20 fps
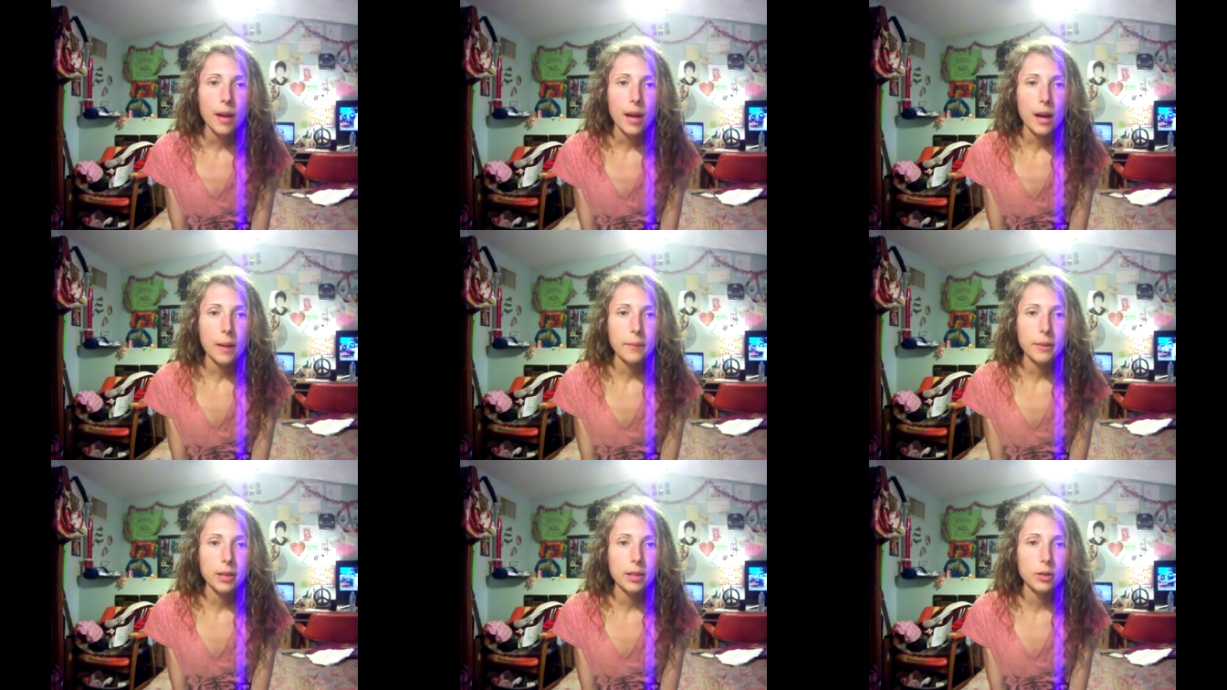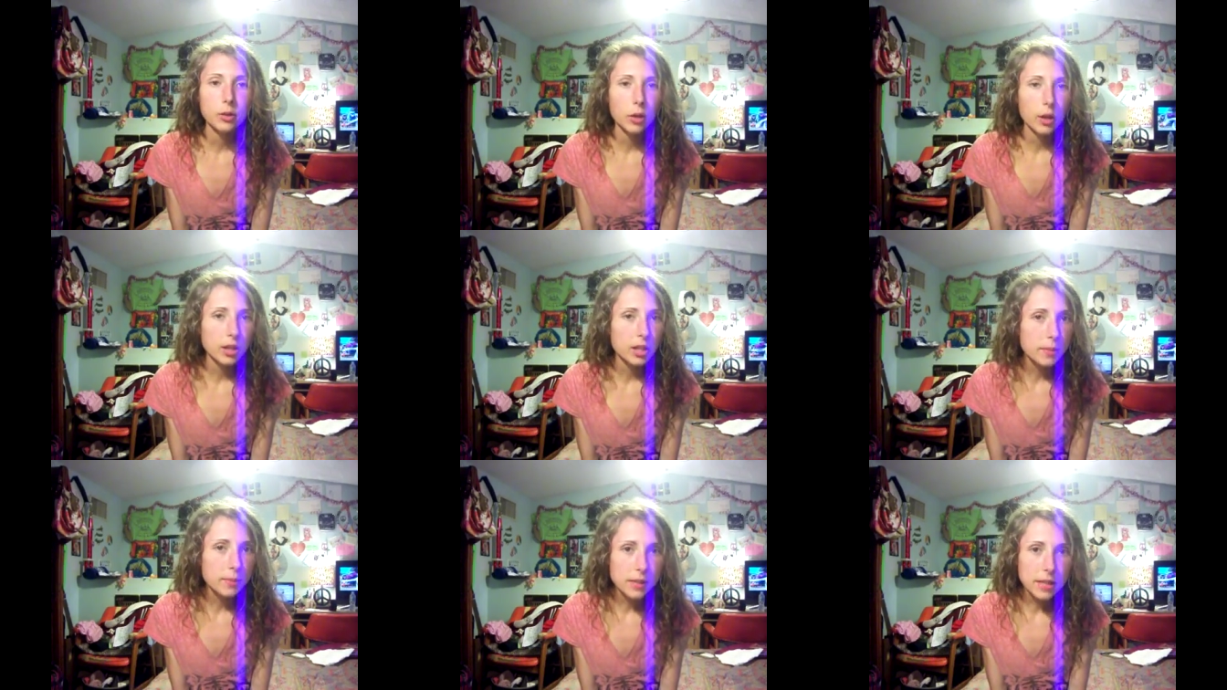I mean, you'll
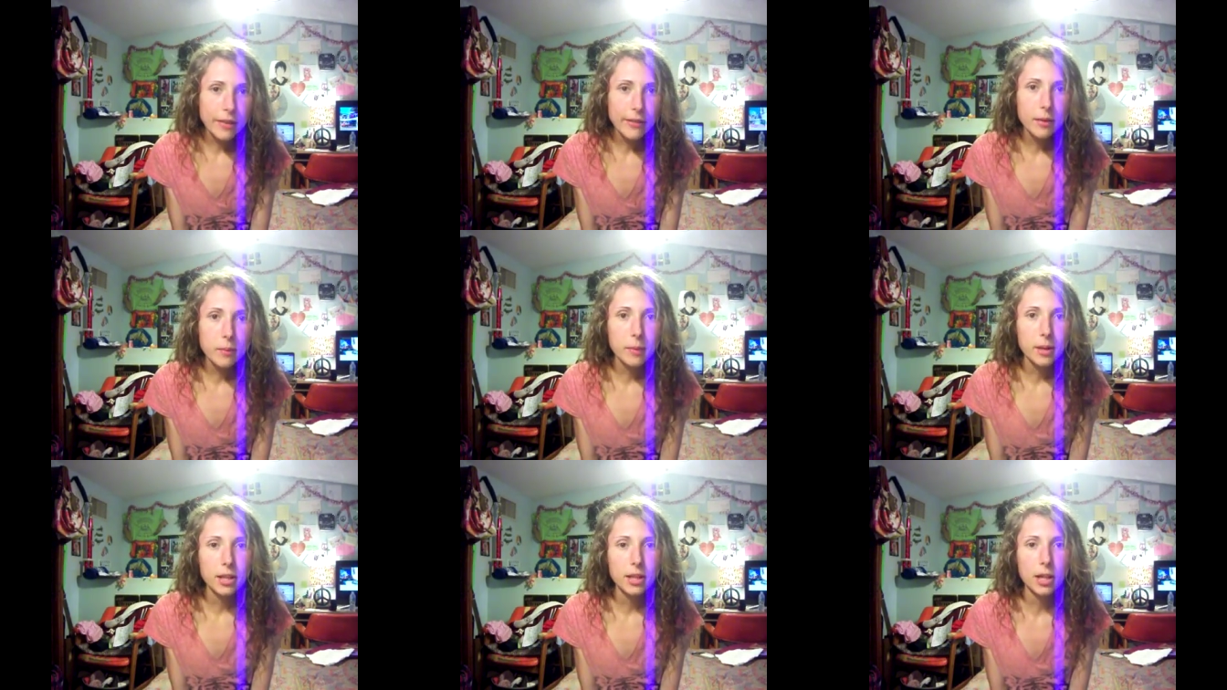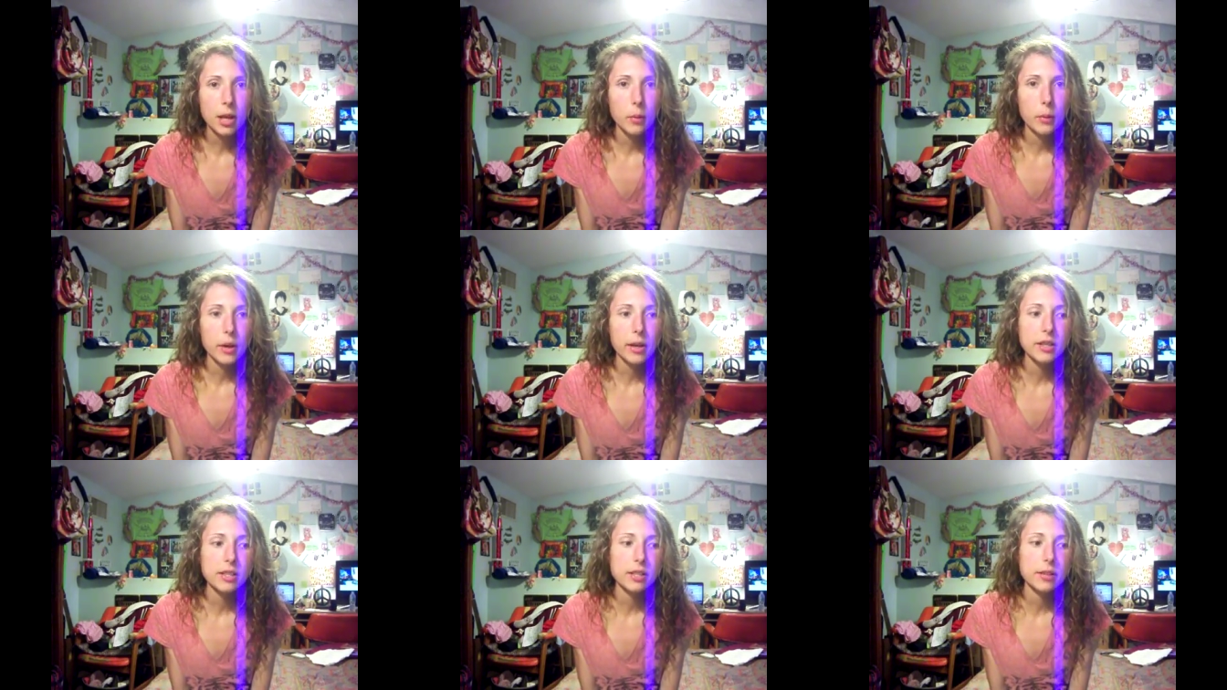end up saving money that
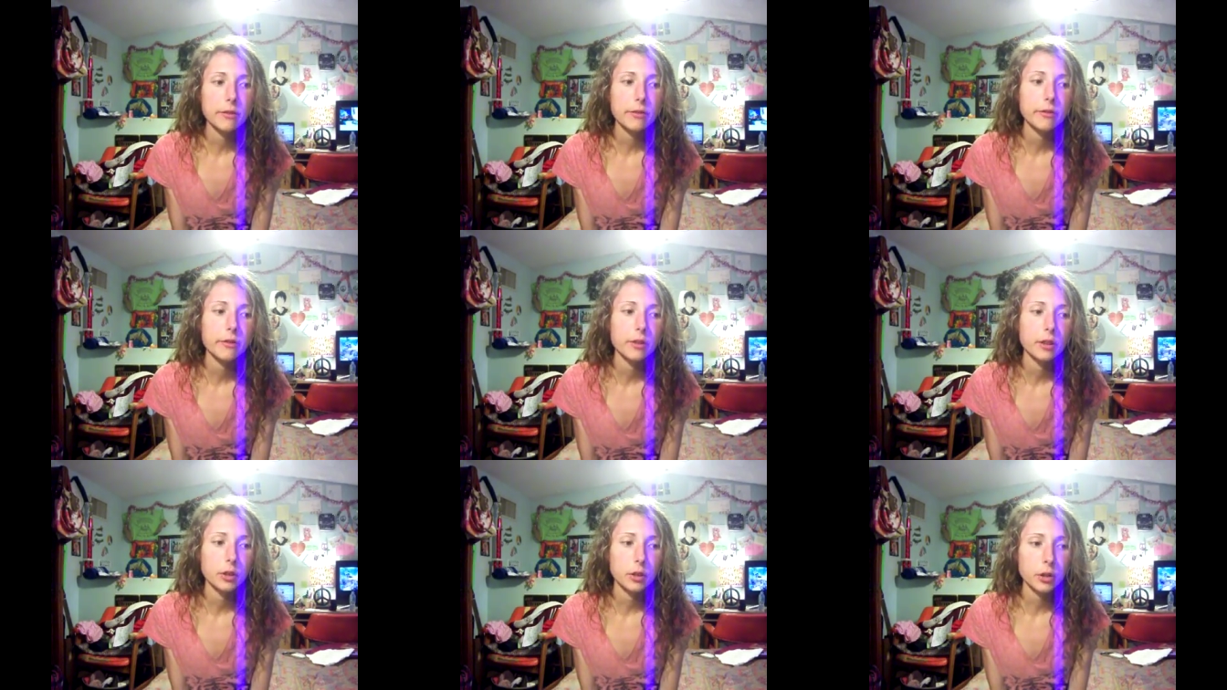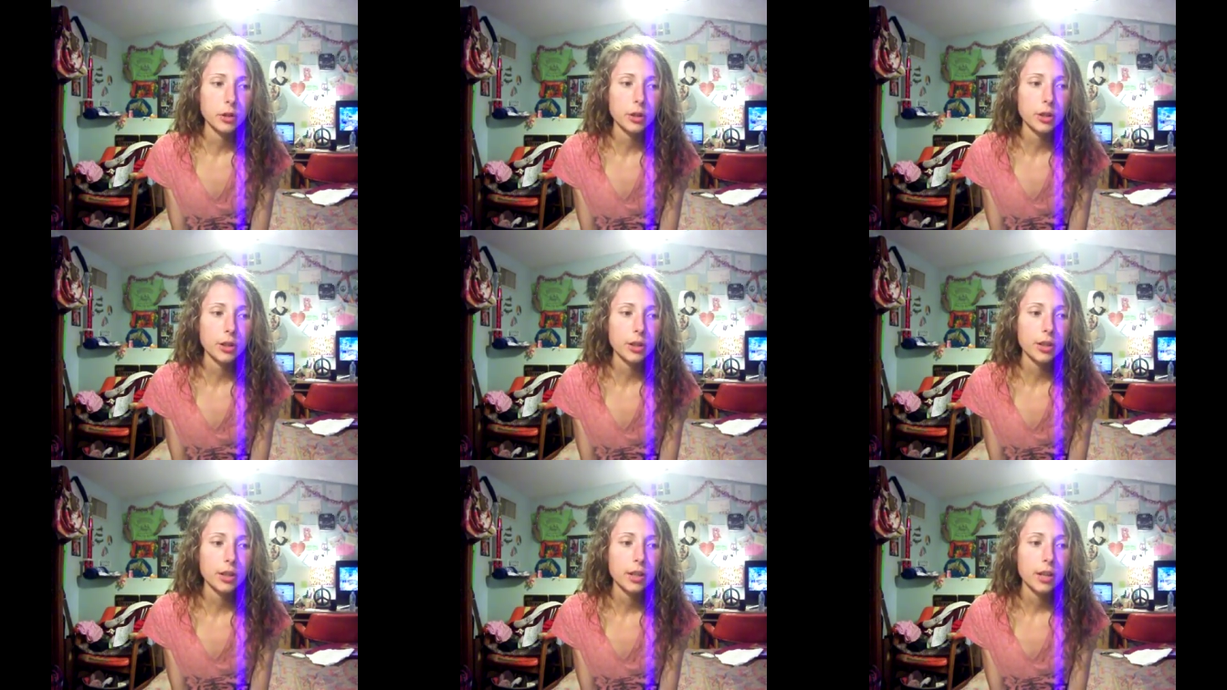way because if
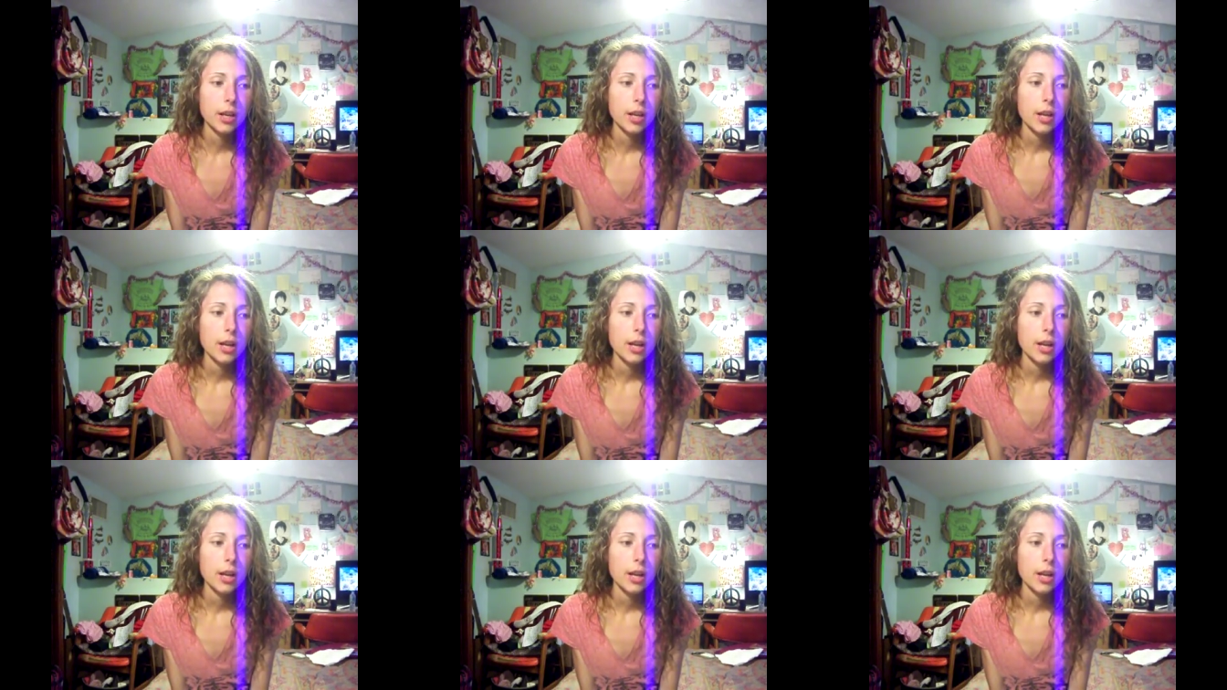you're